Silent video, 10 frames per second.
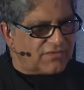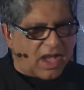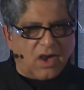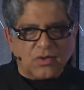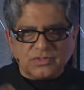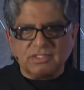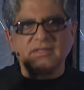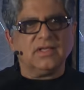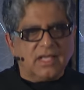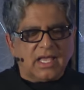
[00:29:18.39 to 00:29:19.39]
out
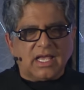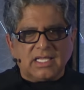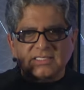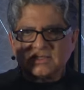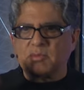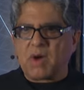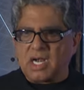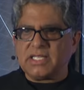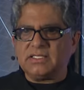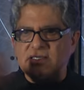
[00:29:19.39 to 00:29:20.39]
as the
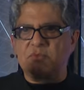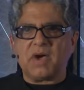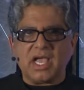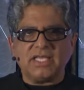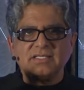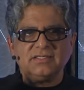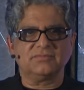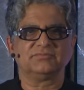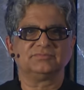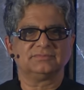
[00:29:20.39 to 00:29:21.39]
body, the mind,
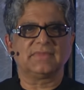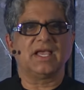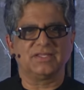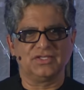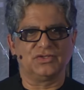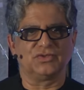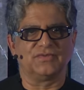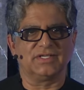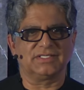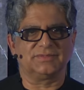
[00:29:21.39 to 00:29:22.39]
and the
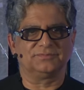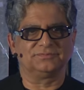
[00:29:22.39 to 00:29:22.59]
universe.